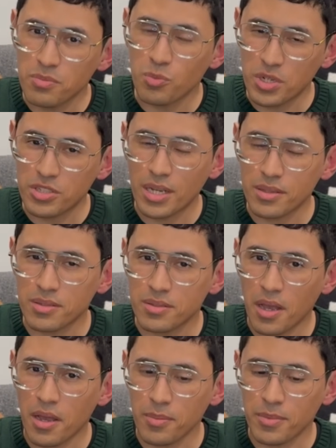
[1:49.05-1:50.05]
which at the
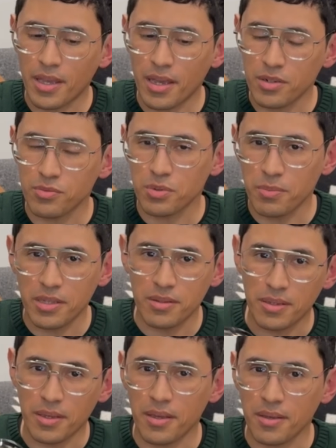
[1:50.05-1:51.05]
time Canon remained the
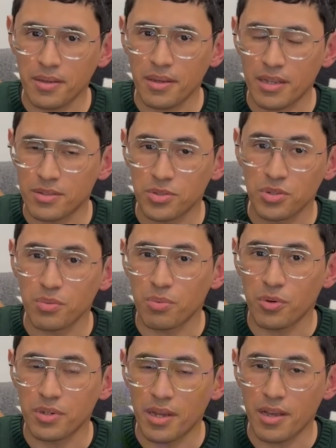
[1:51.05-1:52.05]
king at
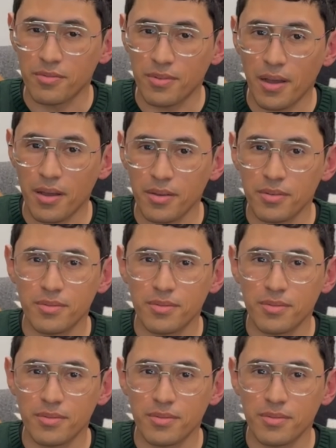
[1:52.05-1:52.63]
0.95.